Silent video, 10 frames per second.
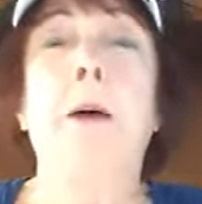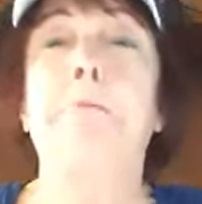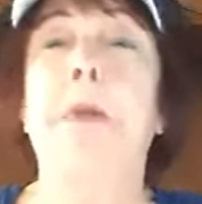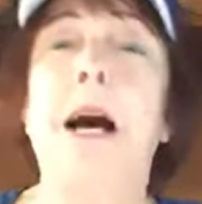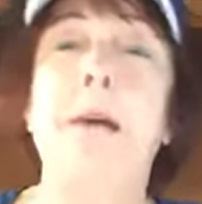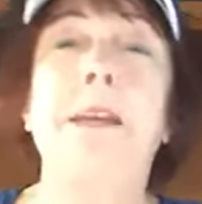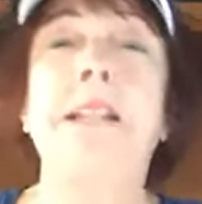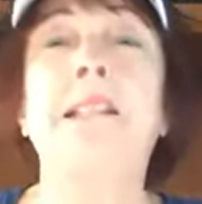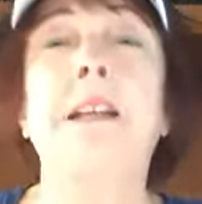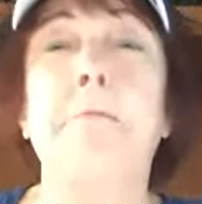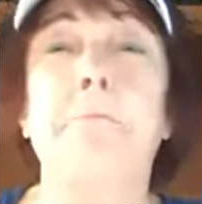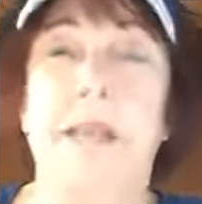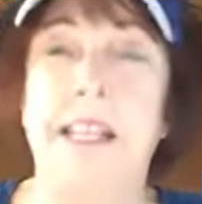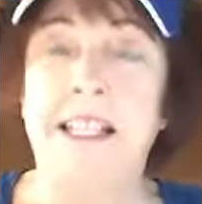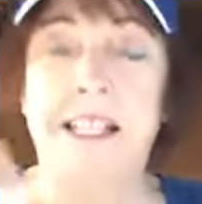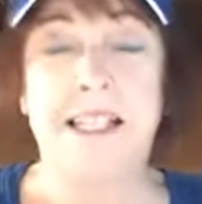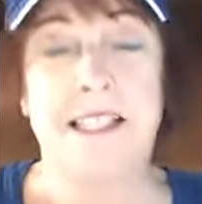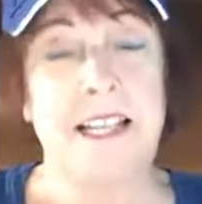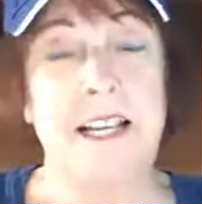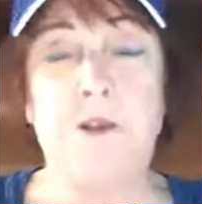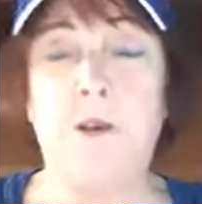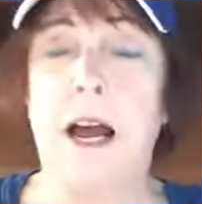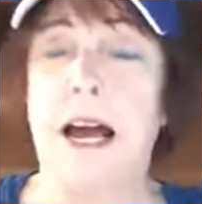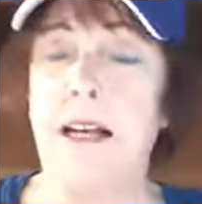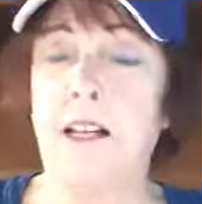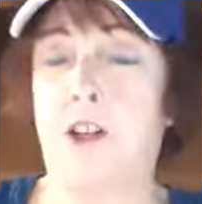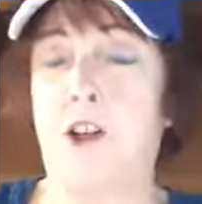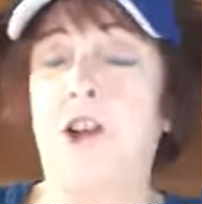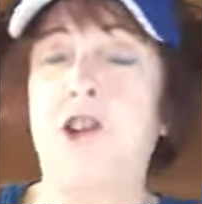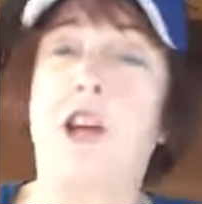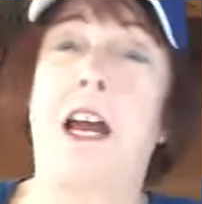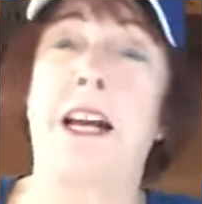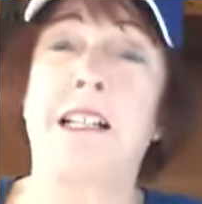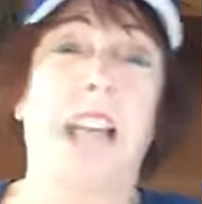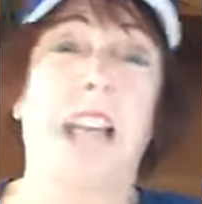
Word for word: Buy me some peanuts and cracker jacks.